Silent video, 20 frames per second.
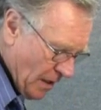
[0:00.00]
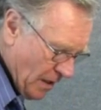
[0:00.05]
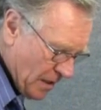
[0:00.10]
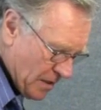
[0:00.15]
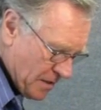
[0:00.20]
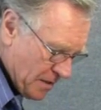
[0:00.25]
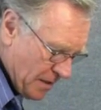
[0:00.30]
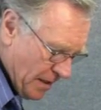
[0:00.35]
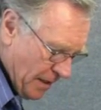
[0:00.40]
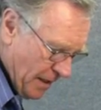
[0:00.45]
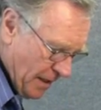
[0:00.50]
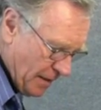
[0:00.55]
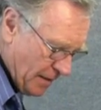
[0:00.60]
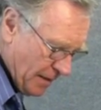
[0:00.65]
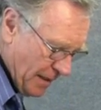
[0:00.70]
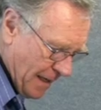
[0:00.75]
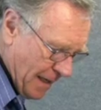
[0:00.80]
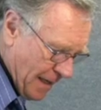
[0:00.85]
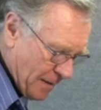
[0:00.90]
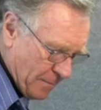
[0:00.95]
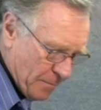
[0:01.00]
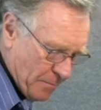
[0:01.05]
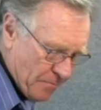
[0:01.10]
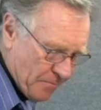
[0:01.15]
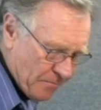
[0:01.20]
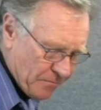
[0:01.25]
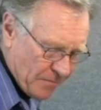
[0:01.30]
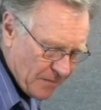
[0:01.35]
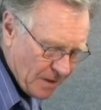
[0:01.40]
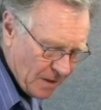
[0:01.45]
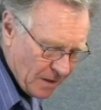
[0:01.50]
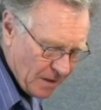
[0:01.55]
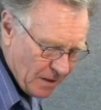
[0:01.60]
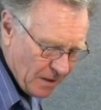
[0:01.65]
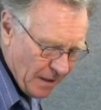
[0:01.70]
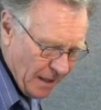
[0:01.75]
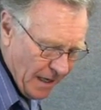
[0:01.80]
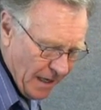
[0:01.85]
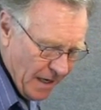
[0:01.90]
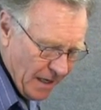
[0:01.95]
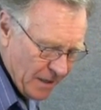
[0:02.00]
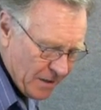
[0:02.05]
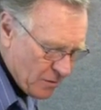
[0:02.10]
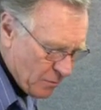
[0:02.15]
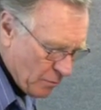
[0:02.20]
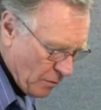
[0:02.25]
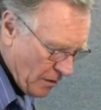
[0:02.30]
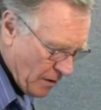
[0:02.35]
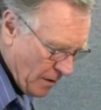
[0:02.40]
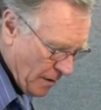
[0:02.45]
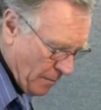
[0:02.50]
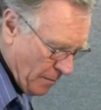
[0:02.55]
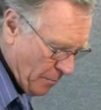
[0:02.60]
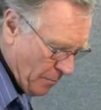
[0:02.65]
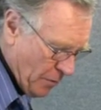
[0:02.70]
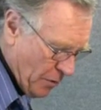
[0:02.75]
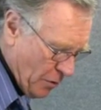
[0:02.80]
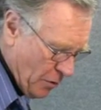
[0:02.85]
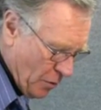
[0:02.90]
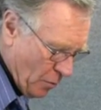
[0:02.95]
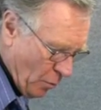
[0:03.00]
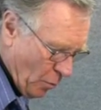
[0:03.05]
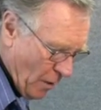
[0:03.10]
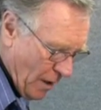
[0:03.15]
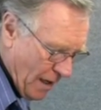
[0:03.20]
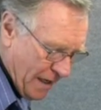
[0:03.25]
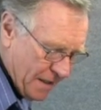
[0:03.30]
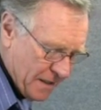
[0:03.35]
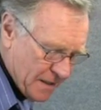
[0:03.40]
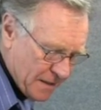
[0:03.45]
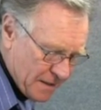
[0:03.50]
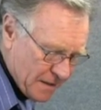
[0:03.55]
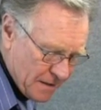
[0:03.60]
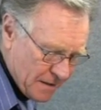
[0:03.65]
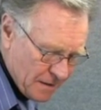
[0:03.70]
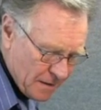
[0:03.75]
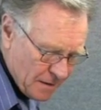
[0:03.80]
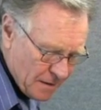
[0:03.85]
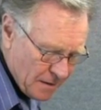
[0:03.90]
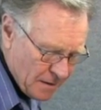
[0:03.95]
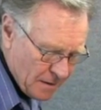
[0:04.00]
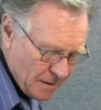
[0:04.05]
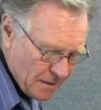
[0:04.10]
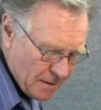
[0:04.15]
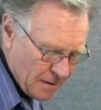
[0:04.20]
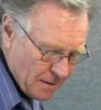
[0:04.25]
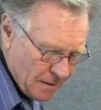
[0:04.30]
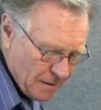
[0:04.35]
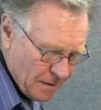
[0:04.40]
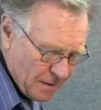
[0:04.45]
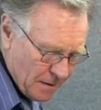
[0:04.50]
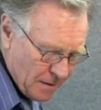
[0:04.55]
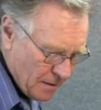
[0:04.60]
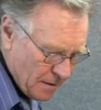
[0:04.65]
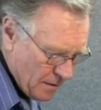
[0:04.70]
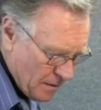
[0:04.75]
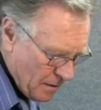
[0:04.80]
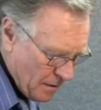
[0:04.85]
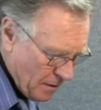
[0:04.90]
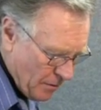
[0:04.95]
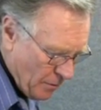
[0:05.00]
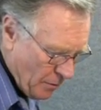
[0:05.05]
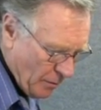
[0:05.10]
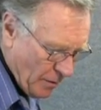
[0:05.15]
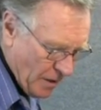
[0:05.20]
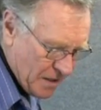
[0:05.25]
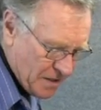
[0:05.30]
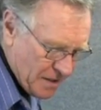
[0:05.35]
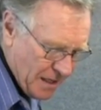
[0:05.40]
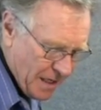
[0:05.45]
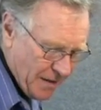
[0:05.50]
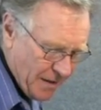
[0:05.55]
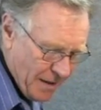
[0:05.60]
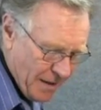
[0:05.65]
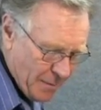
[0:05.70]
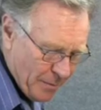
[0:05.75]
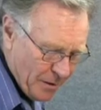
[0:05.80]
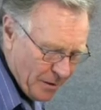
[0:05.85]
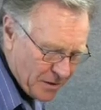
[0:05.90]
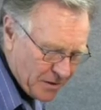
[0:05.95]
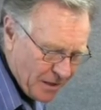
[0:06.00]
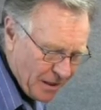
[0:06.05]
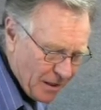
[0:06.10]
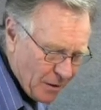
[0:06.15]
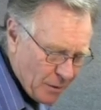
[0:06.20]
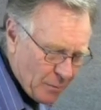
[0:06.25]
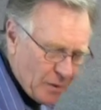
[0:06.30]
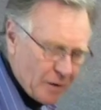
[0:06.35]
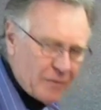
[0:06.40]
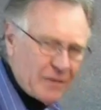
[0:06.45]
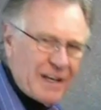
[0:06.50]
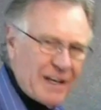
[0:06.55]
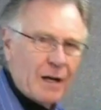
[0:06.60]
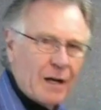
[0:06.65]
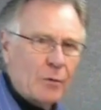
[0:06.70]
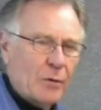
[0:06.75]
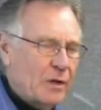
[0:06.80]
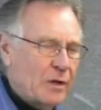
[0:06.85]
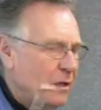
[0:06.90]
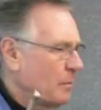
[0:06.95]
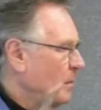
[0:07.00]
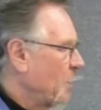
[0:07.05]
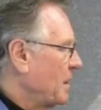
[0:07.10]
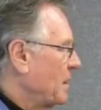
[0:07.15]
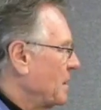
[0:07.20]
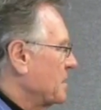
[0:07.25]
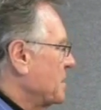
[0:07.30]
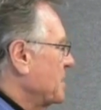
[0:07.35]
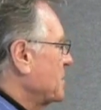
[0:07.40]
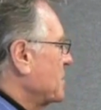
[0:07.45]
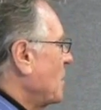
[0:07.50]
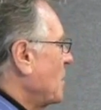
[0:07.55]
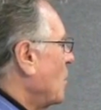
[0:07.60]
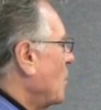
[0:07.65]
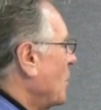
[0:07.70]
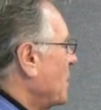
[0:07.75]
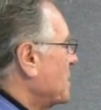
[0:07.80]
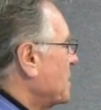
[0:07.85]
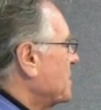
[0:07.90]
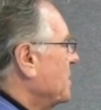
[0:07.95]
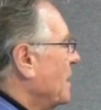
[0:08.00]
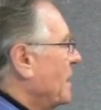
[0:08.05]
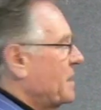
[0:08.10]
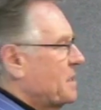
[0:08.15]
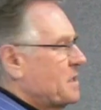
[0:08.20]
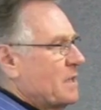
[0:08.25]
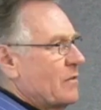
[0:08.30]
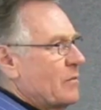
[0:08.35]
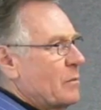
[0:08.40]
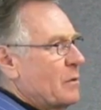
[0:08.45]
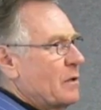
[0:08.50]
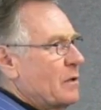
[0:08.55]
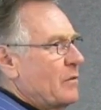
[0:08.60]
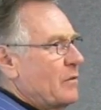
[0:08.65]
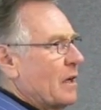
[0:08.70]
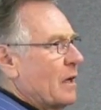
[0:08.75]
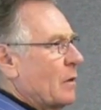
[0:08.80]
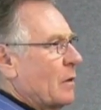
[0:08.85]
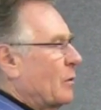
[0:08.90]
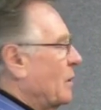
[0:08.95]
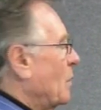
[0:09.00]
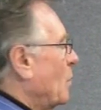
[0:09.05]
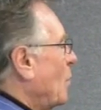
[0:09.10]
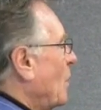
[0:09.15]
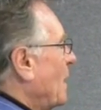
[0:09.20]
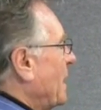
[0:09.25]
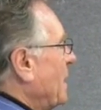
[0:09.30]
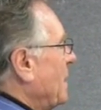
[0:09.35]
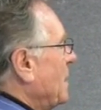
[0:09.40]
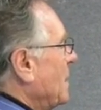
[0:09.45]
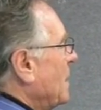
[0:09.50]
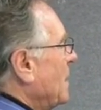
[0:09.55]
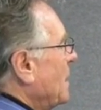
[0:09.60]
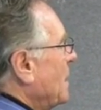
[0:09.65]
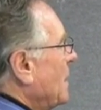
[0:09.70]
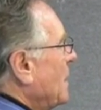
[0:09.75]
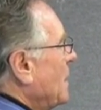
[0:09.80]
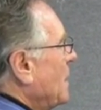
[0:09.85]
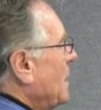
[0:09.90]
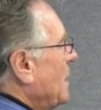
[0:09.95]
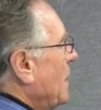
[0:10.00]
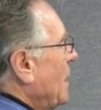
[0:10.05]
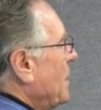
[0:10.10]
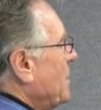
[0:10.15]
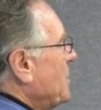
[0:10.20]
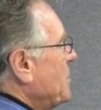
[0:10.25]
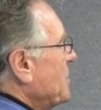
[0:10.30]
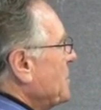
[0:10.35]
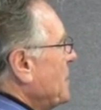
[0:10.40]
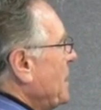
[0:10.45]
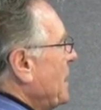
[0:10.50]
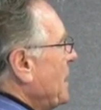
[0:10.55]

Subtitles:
is to hit that edge with a pure white, although I say that, but it's got a little bit of yellow in it because it's always nice to have a bit of yellow in a white, and just